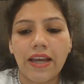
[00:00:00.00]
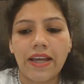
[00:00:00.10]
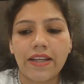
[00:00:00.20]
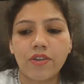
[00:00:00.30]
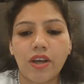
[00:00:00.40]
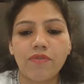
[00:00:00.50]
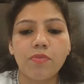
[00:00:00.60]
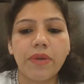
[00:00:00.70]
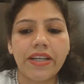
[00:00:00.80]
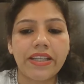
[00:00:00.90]
and you
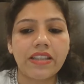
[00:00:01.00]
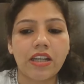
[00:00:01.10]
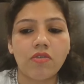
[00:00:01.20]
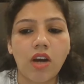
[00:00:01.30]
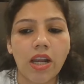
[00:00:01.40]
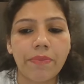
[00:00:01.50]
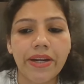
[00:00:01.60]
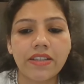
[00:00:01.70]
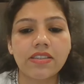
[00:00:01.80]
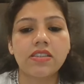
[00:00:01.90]
have to maintain the
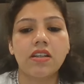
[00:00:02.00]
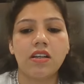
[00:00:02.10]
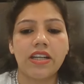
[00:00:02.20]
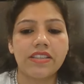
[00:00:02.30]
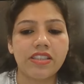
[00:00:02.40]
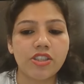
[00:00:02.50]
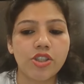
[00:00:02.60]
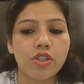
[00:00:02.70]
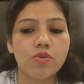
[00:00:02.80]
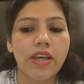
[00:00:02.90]
requirements
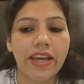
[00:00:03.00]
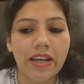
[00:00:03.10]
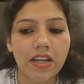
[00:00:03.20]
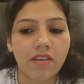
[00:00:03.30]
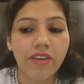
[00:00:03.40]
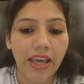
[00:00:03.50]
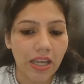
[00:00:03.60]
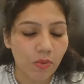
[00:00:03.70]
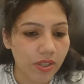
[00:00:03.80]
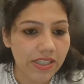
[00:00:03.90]
essential to the aircraft
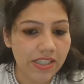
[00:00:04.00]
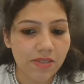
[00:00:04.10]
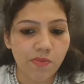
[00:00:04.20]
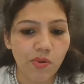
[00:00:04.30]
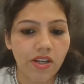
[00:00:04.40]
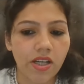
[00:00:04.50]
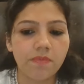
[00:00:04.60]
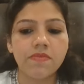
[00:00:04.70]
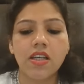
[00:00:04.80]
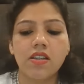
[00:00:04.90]
airworthiness
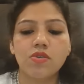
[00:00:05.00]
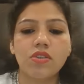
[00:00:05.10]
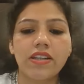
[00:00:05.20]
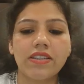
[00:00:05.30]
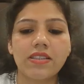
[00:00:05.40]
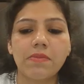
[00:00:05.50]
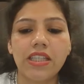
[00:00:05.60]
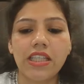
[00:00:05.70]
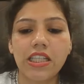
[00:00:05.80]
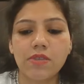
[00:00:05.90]
program. So there are
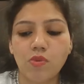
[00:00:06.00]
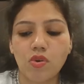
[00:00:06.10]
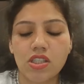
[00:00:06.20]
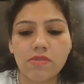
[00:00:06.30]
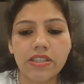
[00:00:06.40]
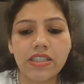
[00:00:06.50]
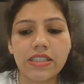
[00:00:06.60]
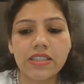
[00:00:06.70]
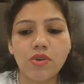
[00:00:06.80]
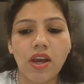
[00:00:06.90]
some key
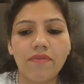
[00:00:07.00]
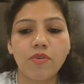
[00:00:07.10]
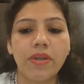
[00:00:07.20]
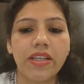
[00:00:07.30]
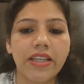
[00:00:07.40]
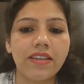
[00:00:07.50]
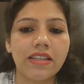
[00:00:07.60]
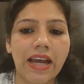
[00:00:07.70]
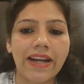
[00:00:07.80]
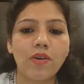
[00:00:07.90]
responsibilities you have to
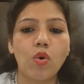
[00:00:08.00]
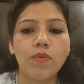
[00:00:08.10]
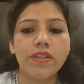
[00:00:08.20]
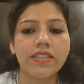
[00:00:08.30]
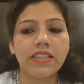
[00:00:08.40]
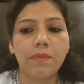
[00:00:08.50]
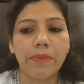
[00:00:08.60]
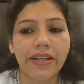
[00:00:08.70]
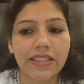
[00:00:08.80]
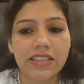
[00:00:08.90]
maintain that oversee
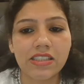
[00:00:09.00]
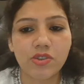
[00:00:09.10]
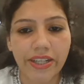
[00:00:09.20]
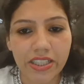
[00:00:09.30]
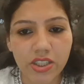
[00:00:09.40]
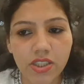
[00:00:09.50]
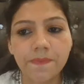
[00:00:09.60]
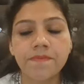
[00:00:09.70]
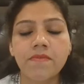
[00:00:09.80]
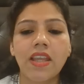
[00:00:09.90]
the maintenance
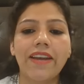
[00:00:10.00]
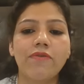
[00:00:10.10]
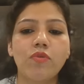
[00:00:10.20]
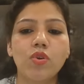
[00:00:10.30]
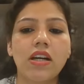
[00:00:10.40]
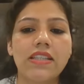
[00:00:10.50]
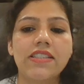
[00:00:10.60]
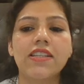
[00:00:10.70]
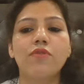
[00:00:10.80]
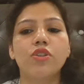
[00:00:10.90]
strategy and
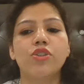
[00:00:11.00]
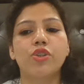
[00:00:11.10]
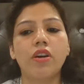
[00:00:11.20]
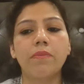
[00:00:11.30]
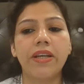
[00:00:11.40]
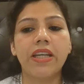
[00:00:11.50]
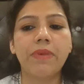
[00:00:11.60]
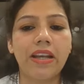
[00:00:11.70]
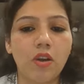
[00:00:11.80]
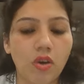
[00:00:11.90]
forecasting for short,
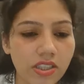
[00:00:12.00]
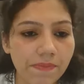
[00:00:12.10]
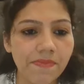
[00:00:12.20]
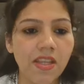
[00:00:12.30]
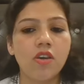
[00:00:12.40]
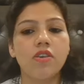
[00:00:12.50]
medium and long term.